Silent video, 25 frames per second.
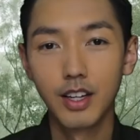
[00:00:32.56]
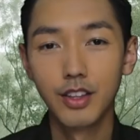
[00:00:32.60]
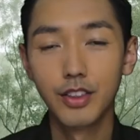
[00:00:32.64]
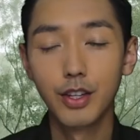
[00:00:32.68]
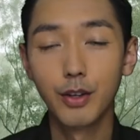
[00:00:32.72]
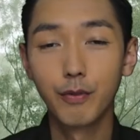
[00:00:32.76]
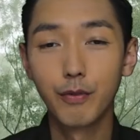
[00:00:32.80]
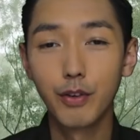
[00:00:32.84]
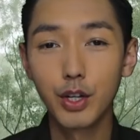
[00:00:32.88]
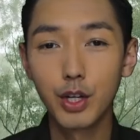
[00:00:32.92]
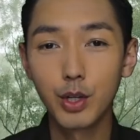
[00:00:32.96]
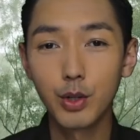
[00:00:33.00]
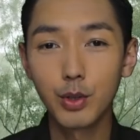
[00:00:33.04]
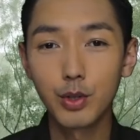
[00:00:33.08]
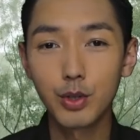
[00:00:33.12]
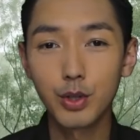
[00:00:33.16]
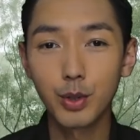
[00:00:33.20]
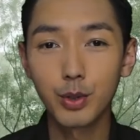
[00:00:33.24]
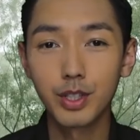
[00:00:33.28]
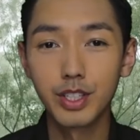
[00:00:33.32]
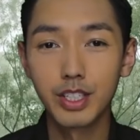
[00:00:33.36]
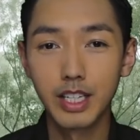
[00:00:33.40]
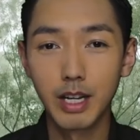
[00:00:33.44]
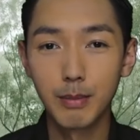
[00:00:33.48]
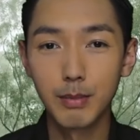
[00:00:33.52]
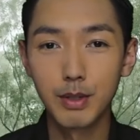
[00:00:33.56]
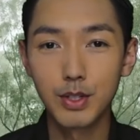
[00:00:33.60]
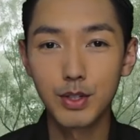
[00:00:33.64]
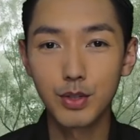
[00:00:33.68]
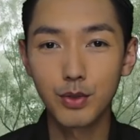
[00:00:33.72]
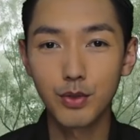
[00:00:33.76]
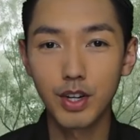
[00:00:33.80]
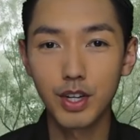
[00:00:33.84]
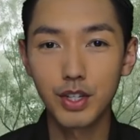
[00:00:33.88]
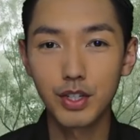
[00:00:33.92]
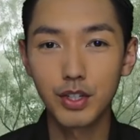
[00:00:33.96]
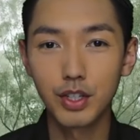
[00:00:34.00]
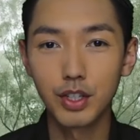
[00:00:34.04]
The video showed a
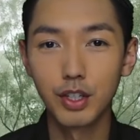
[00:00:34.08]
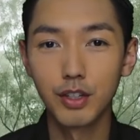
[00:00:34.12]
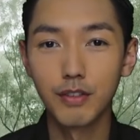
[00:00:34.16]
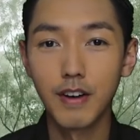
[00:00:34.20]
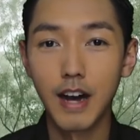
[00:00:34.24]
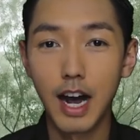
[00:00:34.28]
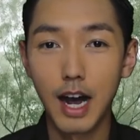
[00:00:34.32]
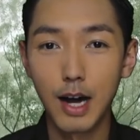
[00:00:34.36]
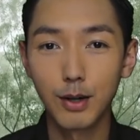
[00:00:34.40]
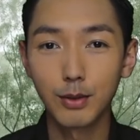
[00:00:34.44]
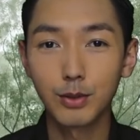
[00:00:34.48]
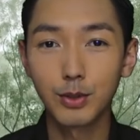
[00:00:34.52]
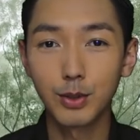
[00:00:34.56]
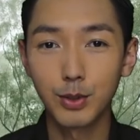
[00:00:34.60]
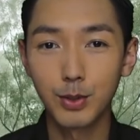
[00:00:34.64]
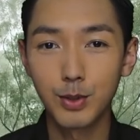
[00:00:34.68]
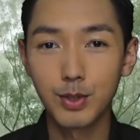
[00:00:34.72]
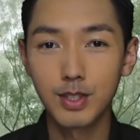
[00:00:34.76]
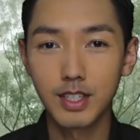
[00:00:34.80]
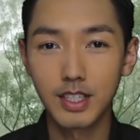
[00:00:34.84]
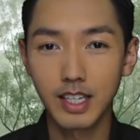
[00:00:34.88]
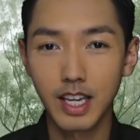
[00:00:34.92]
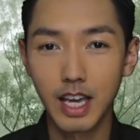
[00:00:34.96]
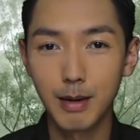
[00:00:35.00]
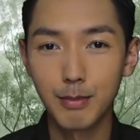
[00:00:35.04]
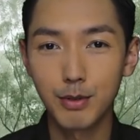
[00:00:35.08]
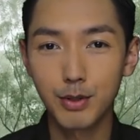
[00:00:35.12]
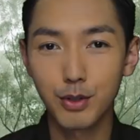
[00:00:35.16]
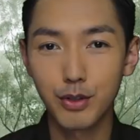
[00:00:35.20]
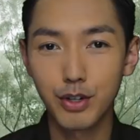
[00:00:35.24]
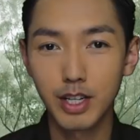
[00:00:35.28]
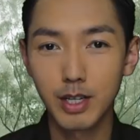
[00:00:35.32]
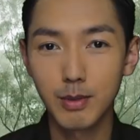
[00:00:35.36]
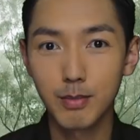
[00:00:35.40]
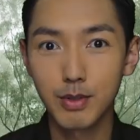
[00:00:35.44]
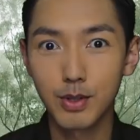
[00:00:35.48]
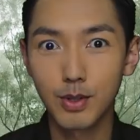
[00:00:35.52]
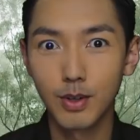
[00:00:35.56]
demonstration of how to use the Camo
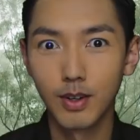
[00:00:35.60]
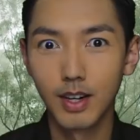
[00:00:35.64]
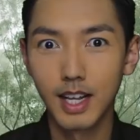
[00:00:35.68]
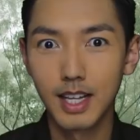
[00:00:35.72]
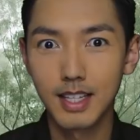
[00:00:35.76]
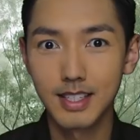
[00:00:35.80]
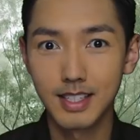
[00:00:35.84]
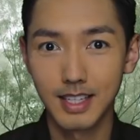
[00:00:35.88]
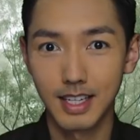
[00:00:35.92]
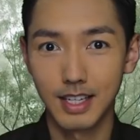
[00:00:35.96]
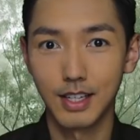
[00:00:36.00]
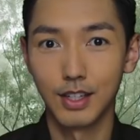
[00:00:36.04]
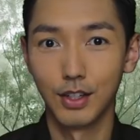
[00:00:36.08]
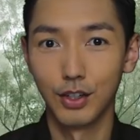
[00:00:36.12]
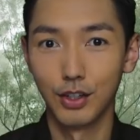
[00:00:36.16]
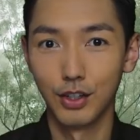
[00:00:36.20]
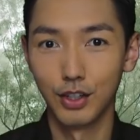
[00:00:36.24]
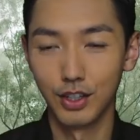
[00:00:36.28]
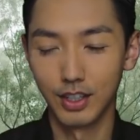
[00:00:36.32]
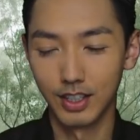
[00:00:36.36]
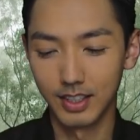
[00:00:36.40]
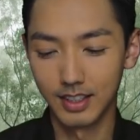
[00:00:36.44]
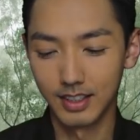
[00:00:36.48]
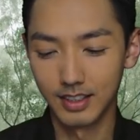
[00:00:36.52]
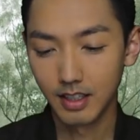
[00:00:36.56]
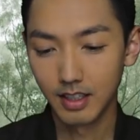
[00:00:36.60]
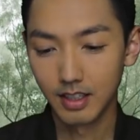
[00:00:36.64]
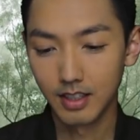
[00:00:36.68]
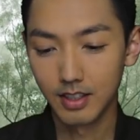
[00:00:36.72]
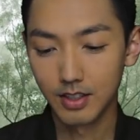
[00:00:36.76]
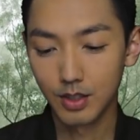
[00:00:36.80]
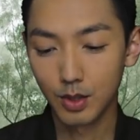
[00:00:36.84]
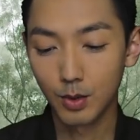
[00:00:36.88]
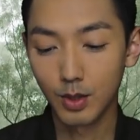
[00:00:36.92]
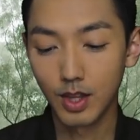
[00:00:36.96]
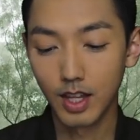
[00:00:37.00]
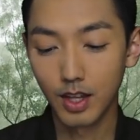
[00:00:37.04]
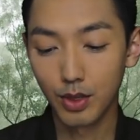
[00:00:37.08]
Cream, so let's take a look.
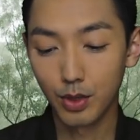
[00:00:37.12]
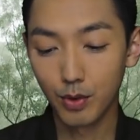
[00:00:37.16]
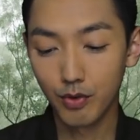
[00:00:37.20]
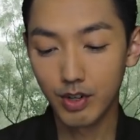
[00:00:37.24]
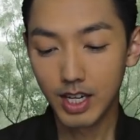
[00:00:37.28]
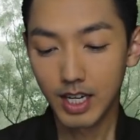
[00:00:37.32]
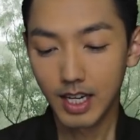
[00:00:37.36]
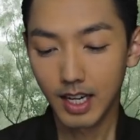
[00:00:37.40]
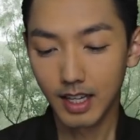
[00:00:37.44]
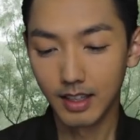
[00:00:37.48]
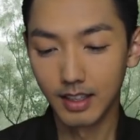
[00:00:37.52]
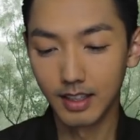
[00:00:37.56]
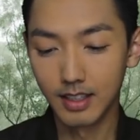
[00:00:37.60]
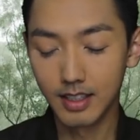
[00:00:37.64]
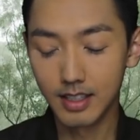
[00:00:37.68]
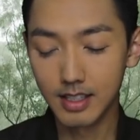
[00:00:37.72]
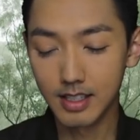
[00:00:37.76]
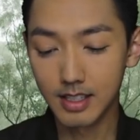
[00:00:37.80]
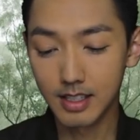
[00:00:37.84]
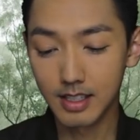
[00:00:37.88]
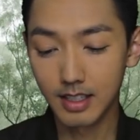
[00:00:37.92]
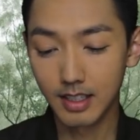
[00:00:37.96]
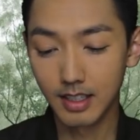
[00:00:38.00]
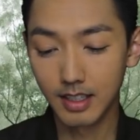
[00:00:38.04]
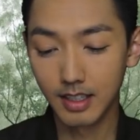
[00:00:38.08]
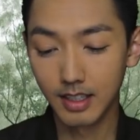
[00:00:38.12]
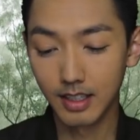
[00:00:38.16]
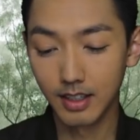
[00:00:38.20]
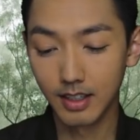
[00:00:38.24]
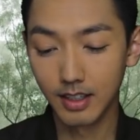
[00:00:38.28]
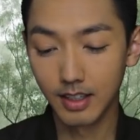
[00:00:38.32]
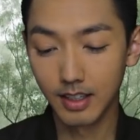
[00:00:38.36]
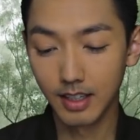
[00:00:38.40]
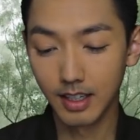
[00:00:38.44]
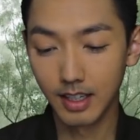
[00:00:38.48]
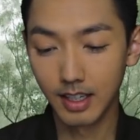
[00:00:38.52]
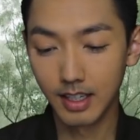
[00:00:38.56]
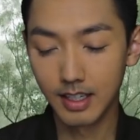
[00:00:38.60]
So there are three colors,
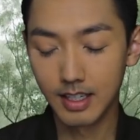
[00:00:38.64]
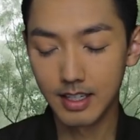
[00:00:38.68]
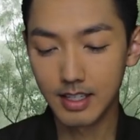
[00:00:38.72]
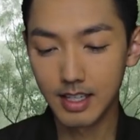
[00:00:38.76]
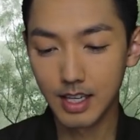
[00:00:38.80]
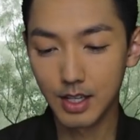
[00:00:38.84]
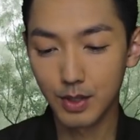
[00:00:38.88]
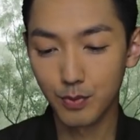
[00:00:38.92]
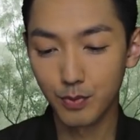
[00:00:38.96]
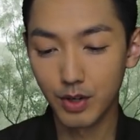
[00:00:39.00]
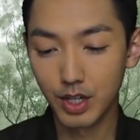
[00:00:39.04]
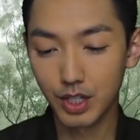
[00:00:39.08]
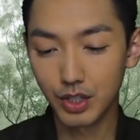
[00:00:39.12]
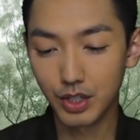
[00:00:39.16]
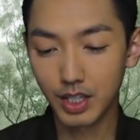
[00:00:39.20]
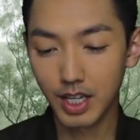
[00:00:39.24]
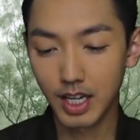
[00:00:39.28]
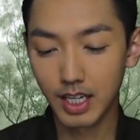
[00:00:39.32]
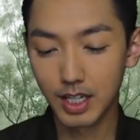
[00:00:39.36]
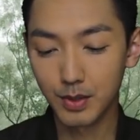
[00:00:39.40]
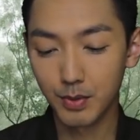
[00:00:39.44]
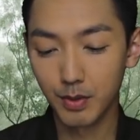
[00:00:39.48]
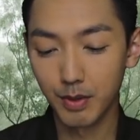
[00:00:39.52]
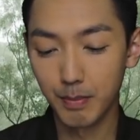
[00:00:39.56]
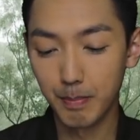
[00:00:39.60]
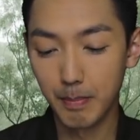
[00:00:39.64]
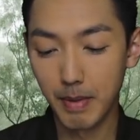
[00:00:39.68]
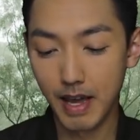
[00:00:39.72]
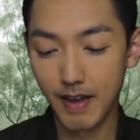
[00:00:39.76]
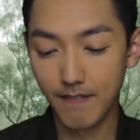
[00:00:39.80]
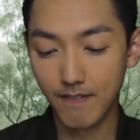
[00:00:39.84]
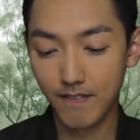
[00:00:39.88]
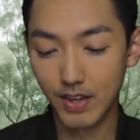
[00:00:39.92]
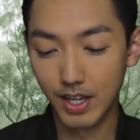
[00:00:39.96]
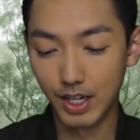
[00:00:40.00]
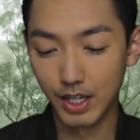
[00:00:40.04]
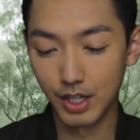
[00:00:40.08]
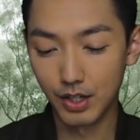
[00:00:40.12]
and it says rich colors with
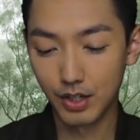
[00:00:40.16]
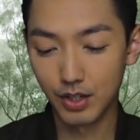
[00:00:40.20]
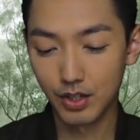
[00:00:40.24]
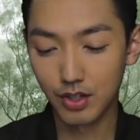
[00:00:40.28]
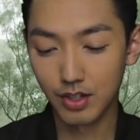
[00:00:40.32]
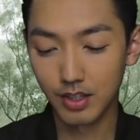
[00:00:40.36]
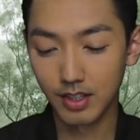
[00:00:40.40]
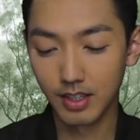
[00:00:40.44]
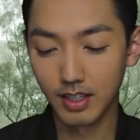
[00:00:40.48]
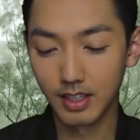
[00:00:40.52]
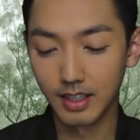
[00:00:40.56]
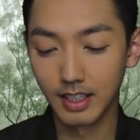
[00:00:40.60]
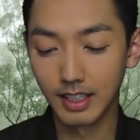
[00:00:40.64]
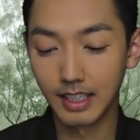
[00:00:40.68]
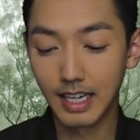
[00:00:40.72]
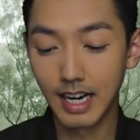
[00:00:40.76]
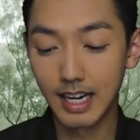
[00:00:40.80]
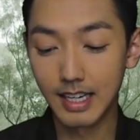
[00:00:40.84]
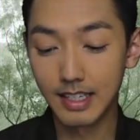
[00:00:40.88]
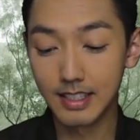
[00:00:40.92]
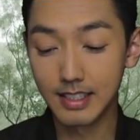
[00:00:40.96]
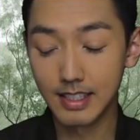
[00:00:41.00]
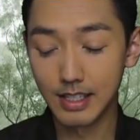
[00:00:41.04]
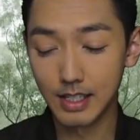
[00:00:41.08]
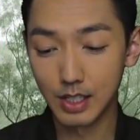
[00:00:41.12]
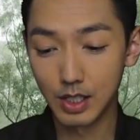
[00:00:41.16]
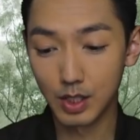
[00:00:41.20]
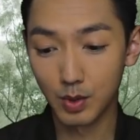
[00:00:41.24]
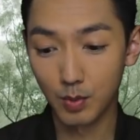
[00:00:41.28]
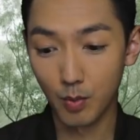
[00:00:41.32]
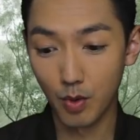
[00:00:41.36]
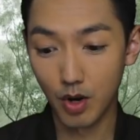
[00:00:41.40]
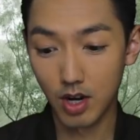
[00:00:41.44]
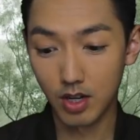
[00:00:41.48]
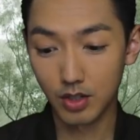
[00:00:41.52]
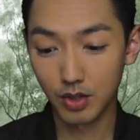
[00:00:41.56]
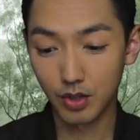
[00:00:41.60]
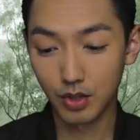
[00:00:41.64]
matte finish. The guy does a
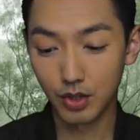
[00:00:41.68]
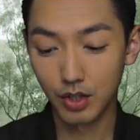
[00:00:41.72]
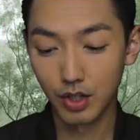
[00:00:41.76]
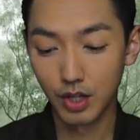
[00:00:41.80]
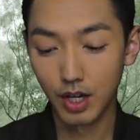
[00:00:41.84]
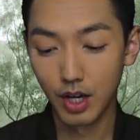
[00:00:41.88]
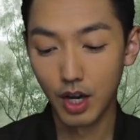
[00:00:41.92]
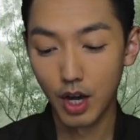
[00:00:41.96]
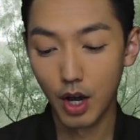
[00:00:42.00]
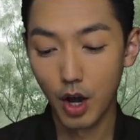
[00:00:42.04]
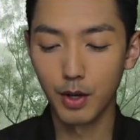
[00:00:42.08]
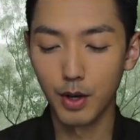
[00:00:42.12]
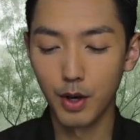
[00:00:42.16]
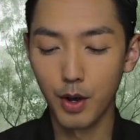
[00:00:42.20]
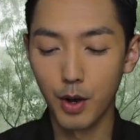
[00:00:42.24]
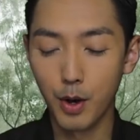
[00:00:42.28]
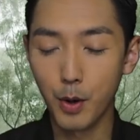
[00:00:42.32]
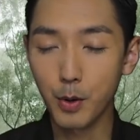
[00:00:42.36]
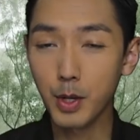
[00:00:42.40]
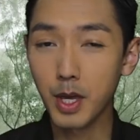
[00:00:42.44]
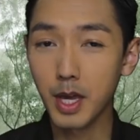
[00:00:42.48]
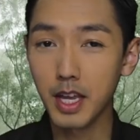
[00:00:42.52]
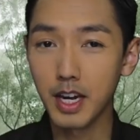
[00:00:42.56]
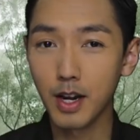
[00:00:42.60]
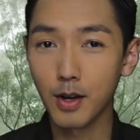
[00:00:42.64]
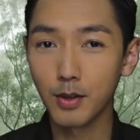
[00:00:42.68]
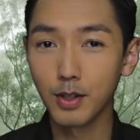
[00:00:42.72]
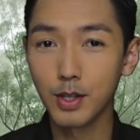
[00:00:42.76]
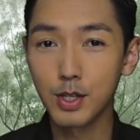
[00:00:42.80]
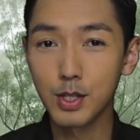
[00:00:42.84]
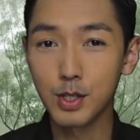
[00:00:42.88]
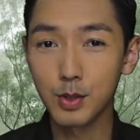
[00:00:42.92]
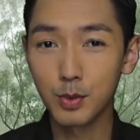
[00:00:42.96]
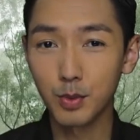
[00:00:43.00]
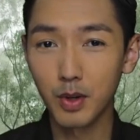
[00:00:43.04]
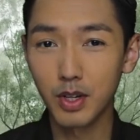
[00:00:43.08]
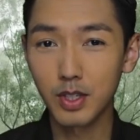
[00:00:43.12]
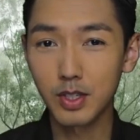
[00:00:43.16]
swatch. Okay, now the
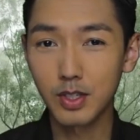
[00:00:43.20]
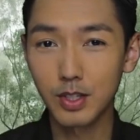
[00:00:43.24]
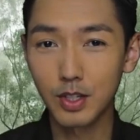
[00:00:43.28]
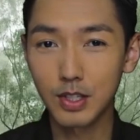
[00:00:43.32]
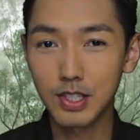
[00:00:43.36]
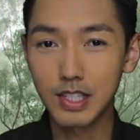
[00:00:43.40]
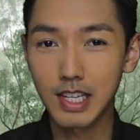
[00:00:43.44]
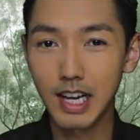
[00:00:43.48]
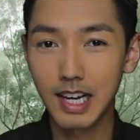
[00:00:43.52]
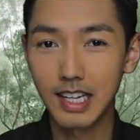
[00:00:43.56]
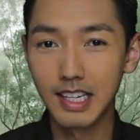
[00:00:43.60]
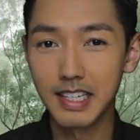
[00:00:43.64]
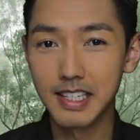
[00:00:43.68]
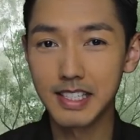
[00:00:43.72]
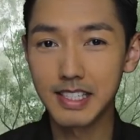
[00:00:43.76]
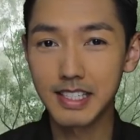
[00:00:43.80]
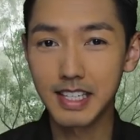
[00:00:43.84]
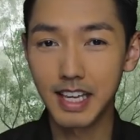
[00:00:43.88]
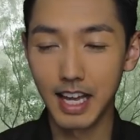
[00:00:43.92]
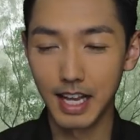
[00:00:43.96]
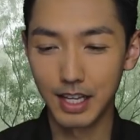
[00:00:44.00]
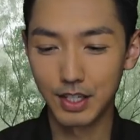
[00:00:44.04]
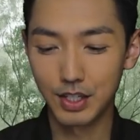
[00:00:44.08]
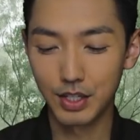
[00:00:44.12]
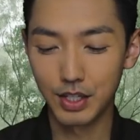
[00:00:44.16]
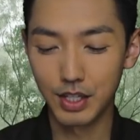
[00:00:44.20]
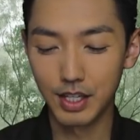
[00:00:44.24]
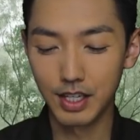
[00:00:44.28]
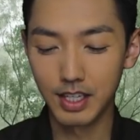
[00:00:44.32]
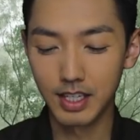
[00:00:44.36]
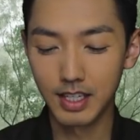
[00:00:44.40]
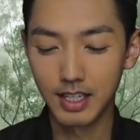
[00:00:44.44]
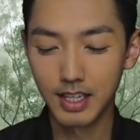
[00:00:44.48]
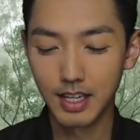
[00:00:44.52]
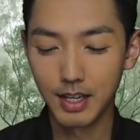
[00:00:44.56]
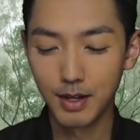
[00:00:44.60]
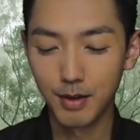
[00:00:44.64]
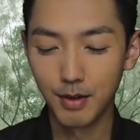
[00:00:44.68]
swatch looks kind of sketchy.